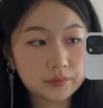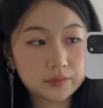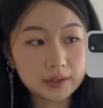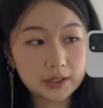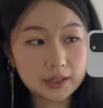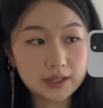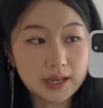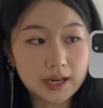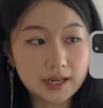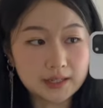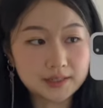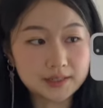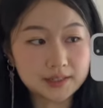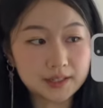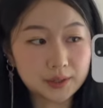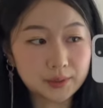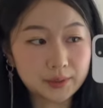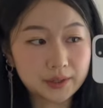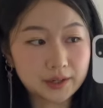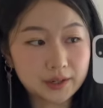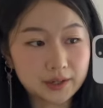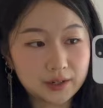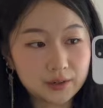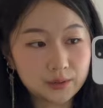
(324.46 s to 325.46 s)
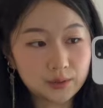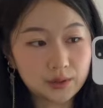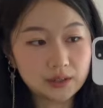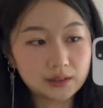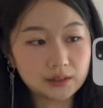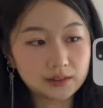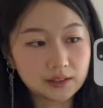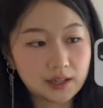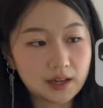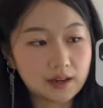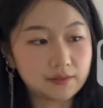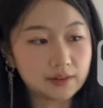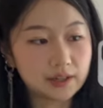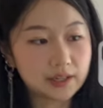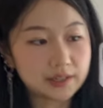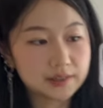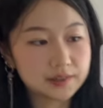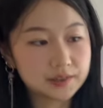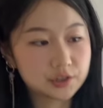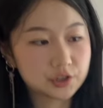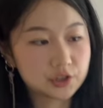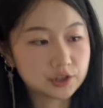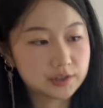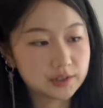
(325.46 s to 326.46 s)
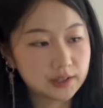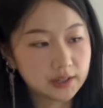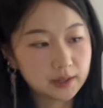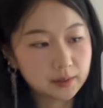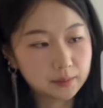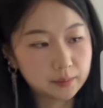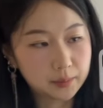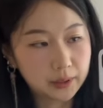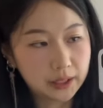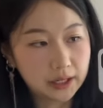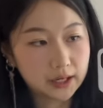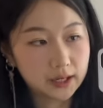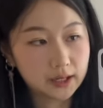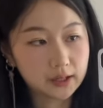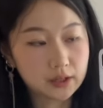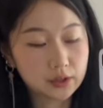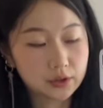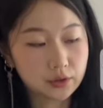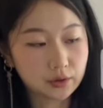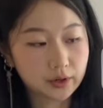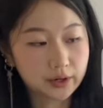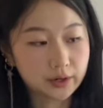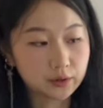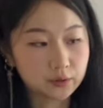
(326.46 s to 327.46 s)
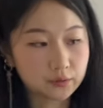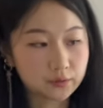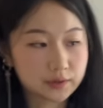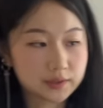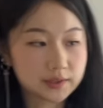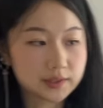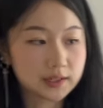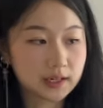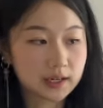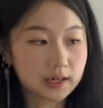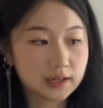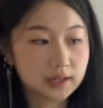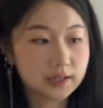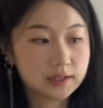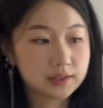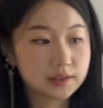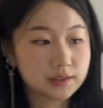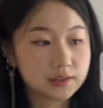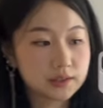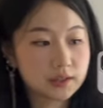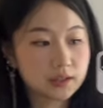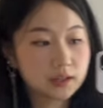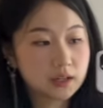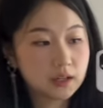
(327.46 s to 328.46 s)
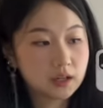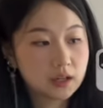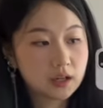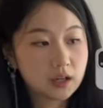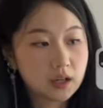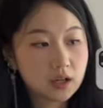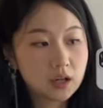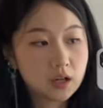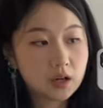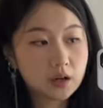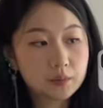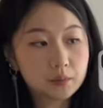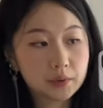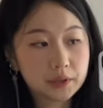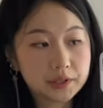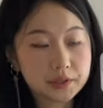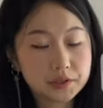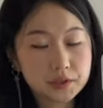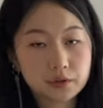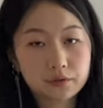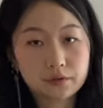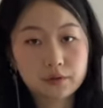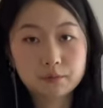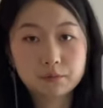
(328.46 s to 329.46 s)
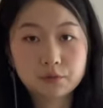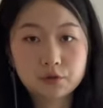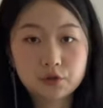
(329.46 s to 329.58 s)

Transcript: Yes, there we go. Love it. It's just like a big gray oversized blazer from